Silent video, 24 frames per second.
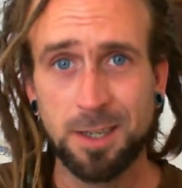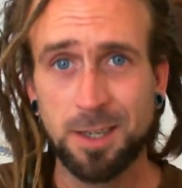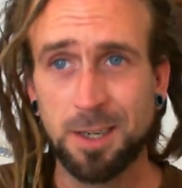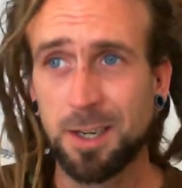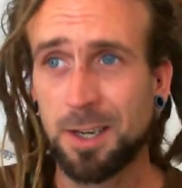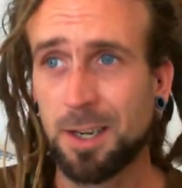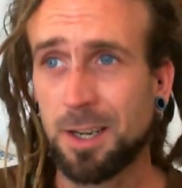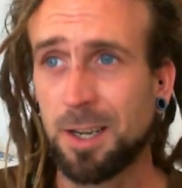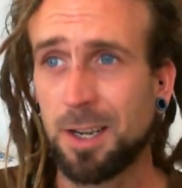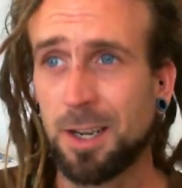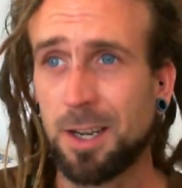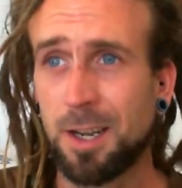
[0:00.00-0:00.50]

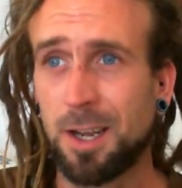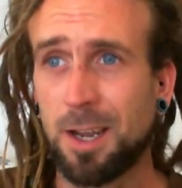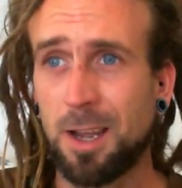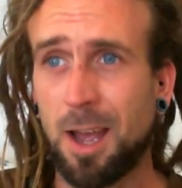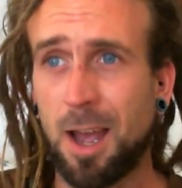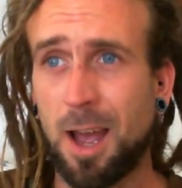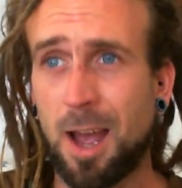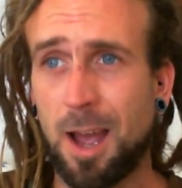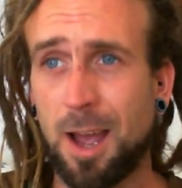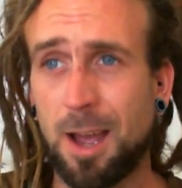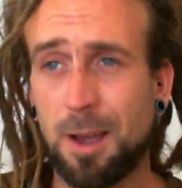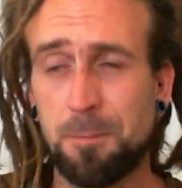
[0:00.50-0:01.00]
and
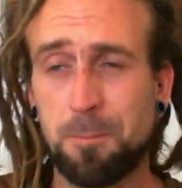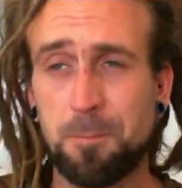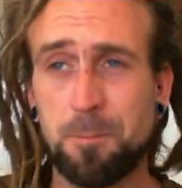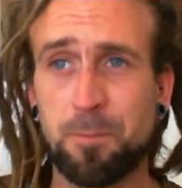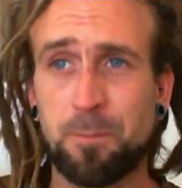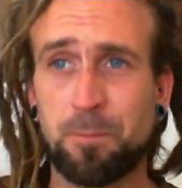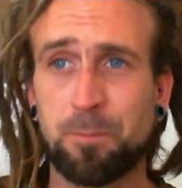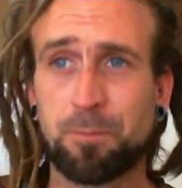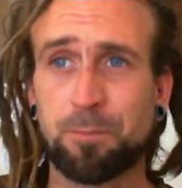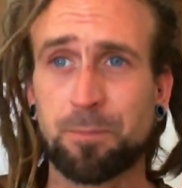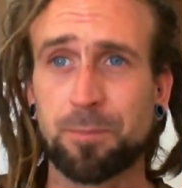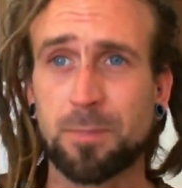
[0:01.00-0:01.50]

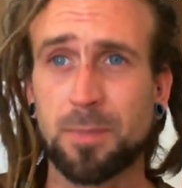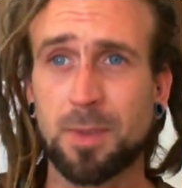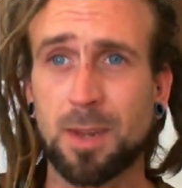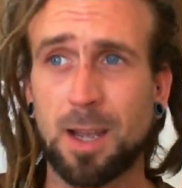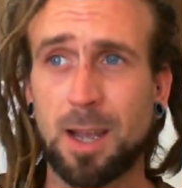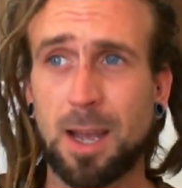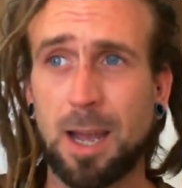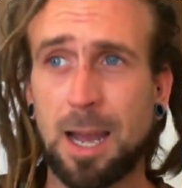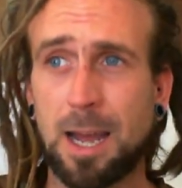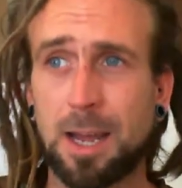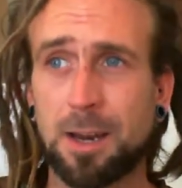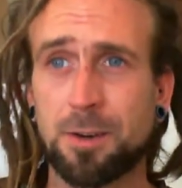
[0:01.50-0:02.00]

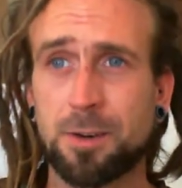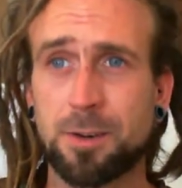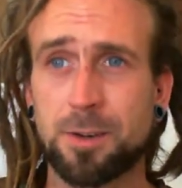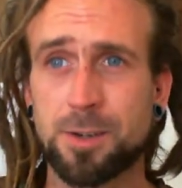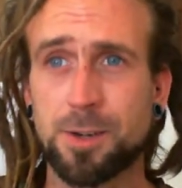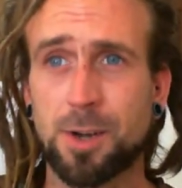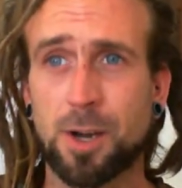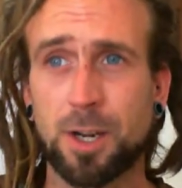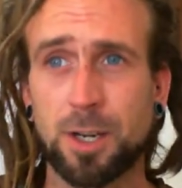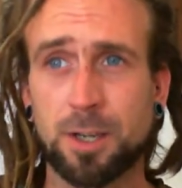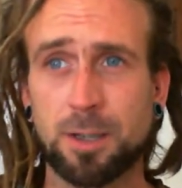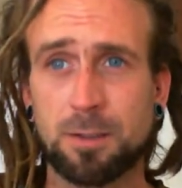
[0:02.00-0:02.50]
I
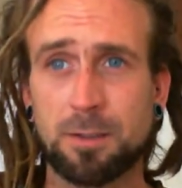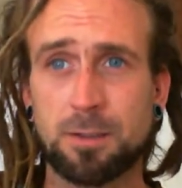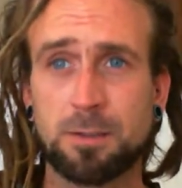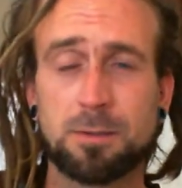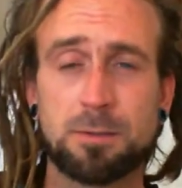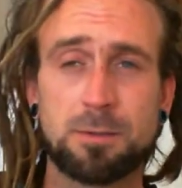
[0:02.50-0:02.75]
climbed on